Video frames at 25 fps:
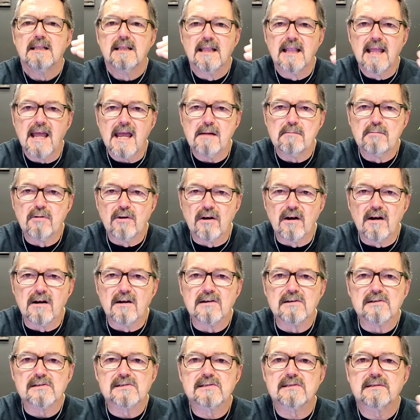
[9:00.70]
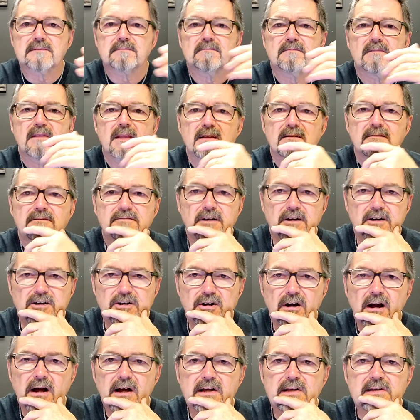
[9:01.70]
laborers for
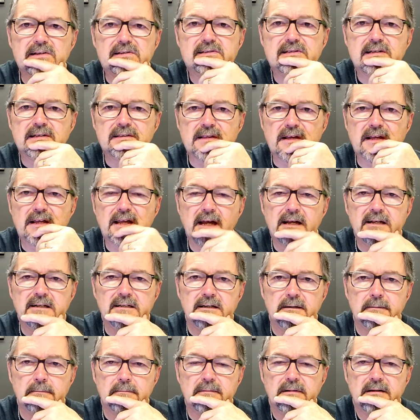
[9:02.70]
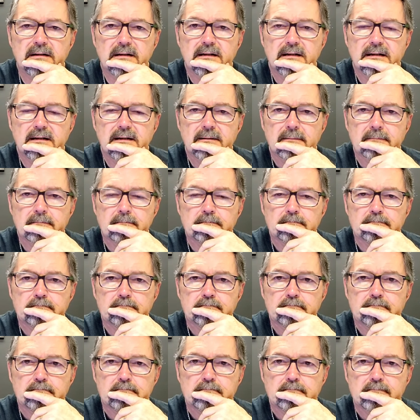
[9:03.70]
Christ in the kingdom.
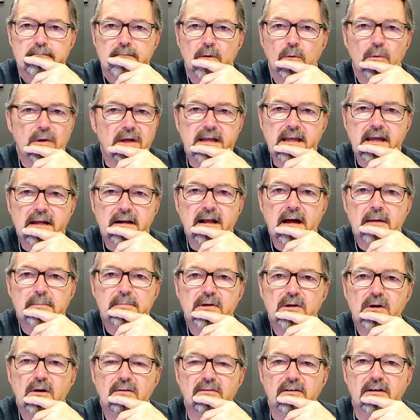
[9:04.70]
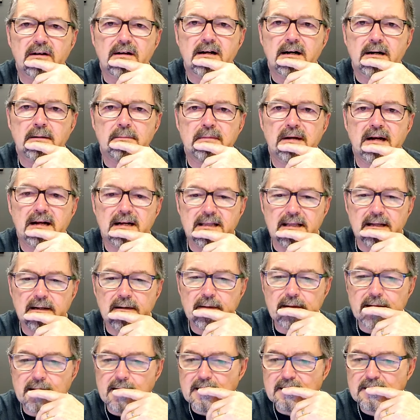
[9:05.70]
We cannot be overcome.
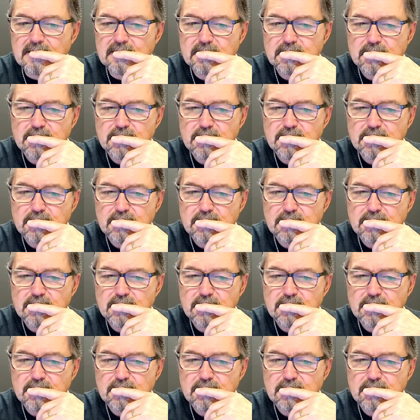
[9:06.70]
Hallelujah.